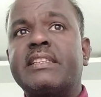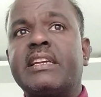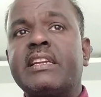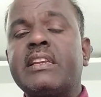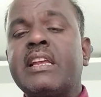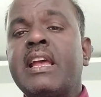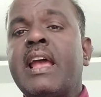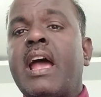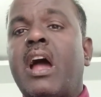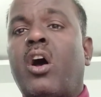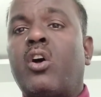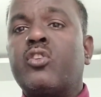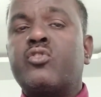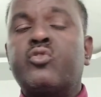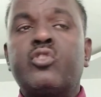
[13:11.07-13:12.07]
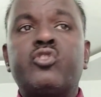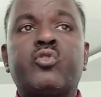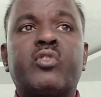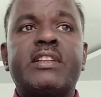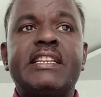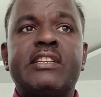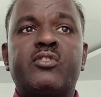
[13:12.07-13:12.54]
then also
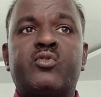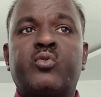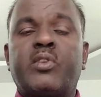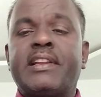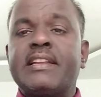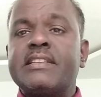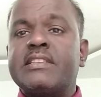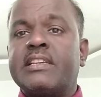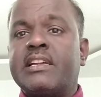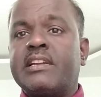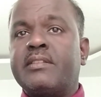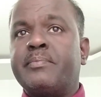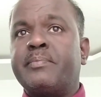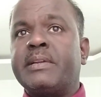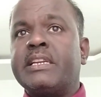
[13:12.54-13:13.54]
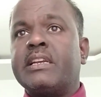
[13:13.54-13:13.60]
your insurance and